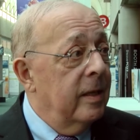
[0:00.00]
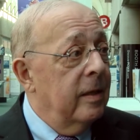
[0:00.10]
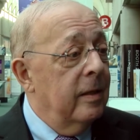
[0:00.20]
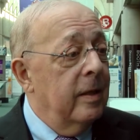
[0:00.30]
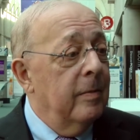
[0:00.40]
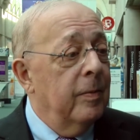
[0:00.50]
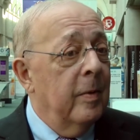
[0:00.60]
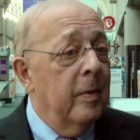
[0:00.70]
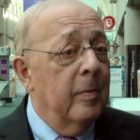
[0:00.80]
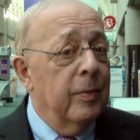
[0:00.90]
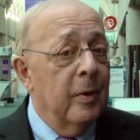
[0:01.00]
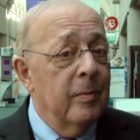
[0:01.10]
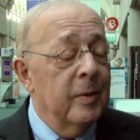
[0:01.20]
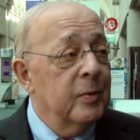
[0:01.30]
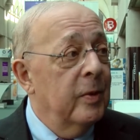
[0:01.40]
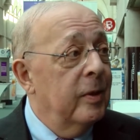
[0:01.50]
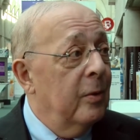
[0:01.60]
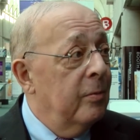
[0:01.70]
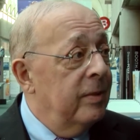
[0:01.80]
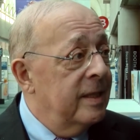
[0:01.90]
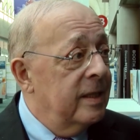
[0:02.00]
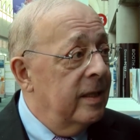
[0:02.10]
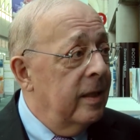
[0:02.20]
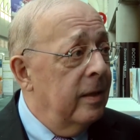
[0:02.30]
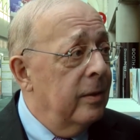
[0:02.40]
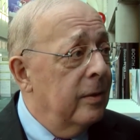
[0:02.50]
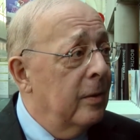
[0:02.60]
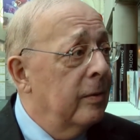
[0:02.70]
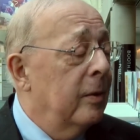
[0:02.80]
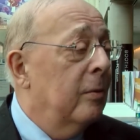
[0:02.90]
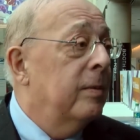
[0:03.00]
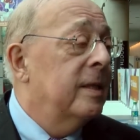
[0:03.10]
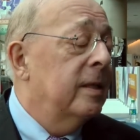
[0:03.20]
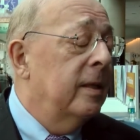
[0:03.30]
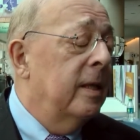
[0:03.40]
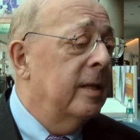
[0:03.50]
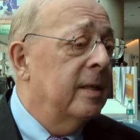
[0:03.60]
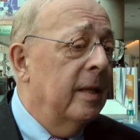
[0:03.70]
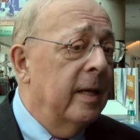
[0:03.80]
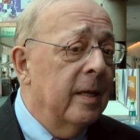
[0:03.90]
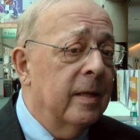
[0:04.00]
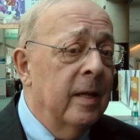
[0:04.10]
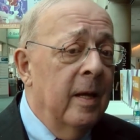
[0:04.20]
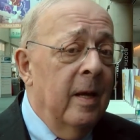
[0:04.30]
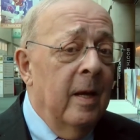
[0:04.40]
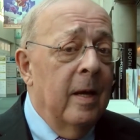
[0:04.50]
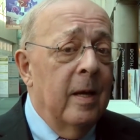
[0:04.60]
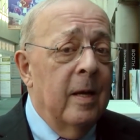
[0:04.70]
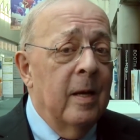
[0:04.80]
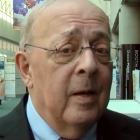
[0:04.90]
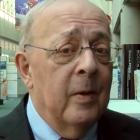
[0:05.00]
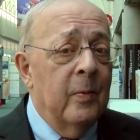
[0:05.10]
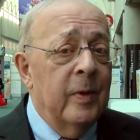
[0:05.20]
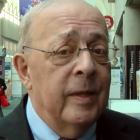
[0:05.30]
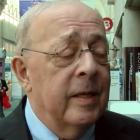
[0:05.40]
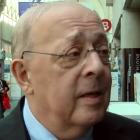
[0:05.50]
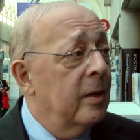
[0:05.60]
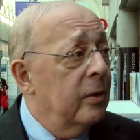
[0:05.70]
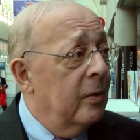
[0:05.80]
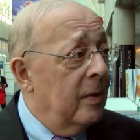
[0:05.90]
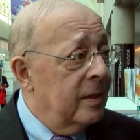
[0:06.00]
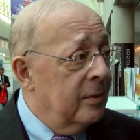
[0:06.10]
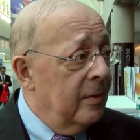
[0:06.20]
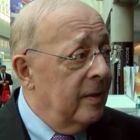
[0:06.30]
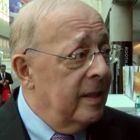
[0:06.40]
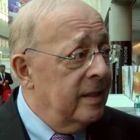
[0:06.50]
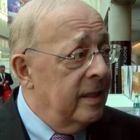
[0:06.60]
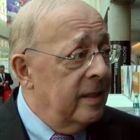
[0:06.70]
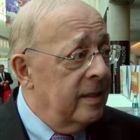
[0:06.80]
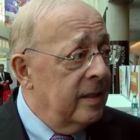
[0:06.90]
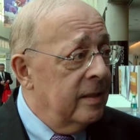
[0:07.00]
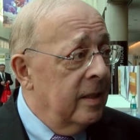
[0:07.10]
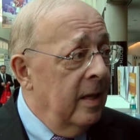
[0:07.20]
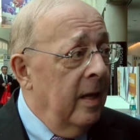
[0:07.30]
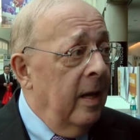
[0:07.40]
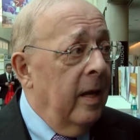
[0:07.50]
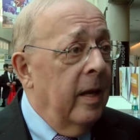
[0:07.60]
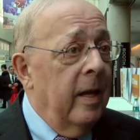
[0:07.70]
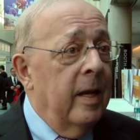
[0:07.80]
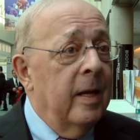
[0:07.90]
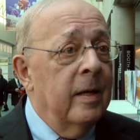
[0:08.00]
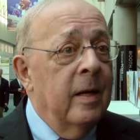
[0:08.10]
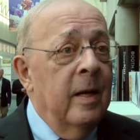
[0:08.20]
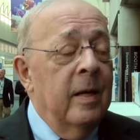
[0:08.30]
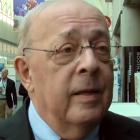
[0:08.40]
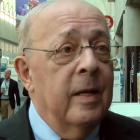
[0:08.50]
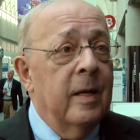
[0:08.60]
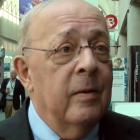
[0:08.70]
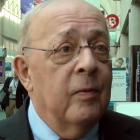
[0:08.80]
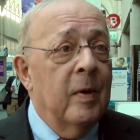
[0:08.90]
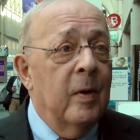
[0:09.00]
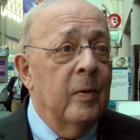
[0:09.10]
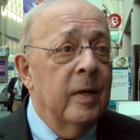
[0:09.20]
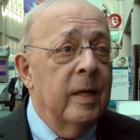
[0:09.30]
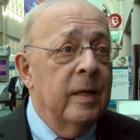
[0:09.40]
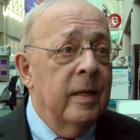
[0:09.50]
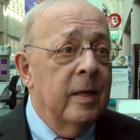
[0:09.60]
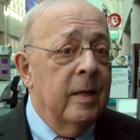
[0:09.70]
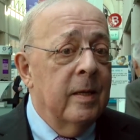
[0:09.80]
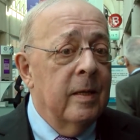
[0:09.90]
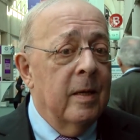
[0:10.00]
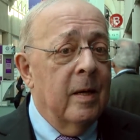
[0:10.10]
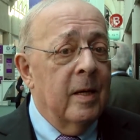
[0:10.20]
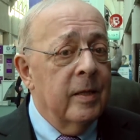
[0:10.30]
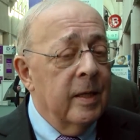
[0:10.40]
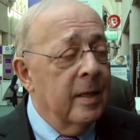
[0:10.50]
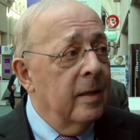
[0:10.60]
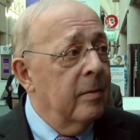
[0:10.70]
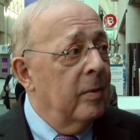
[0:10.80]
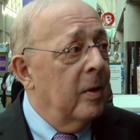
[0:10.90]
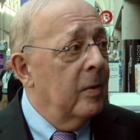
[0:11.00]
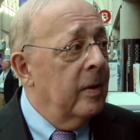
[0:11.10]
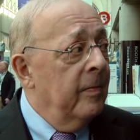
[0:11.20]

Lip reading: in the problems with the obesity. You know, the obesity is linked with the cardiovascular diseases. And then I found in an article about